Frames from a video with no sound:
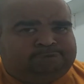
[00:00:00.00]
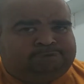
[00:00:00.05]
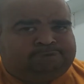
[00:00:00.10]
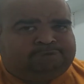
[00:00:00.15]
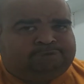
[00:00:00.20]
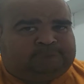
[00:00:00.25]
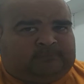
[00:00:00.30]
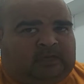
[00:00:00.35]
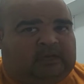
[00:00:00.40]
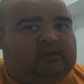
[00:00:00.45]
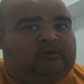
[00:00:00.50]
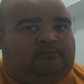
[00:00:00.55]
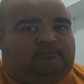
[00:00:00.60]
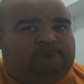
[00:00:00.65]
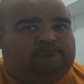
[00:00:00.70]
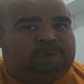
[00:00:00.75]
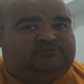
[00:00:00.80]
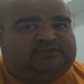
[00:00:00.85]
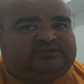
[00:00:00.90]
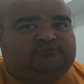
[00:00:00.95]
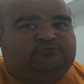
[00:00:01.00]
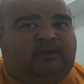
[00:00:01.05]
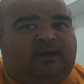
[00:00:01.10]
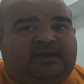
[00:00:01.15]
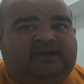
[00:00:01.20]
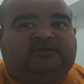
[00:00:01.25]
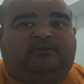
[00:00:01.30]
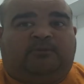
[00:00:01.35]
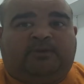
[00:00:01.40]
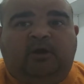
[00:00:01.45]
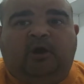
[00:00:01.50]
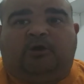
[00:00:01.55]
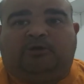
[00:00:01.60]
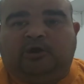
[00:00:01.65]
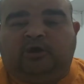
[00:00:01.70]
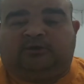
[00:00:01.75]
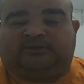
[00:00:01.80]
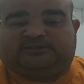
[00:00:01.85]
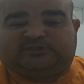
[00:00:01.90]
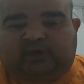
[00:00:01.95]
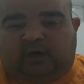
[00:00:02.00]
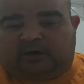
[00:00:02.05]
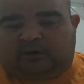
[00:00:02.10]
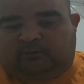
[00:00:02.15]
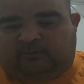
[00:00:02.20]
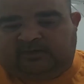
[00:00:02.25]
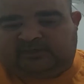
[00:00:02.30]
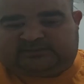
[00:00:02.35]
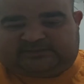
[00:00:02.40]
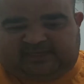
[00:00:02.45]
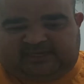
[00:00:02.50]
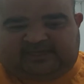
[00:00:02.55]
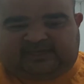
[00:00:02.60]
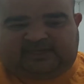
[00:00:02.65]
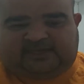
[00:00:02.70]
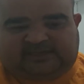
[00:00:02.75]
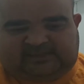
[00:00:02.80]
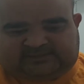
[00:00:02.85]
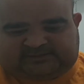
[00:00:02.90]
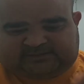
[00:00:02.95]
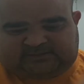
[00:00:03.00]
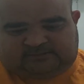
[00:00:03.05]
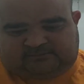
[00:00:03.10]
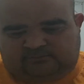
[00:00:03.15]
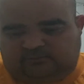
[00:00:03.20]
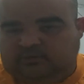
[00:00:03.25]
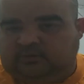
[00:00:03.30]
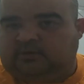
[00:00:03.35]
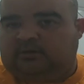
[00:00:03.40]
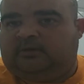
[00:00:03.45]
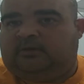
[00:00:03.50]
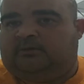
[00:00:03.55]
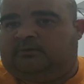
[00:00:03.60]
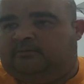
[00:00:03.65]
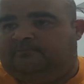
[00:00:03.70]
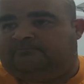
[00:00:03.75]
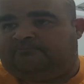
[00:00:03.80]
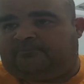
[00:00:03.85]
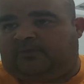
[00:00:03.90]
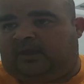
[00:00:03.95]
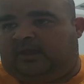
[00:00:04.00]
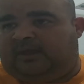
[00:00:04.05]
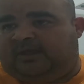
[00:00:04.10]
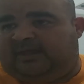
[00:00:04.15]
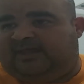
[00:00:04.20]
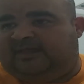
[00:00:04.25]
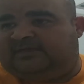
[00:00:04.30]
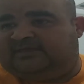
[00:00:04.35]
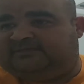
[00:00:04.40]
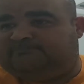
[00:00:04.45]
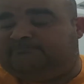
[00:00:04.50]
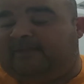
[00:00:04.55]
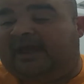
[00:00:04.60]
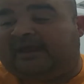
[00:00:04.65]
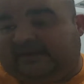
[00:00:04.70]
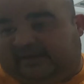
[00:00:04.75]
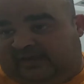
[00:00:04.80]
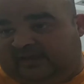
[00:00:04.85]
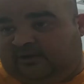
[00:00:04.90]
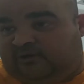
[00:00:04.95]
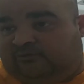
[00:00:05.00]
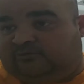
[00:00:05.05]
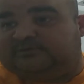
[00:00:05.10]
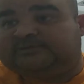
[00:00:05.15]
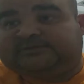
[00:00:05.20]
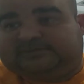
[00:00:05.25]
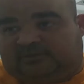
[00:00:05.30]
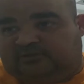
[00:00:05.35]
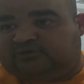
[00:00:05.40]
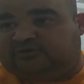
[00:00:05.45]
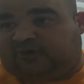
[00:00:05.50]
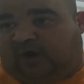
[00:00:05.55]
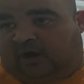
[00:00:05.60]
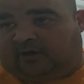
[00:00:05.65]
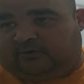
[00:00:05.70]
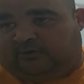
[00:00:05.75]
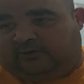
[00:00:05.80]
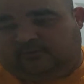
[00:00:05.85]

You know, she wanted. We all know that Scarlet Witch is Magneto's daughter,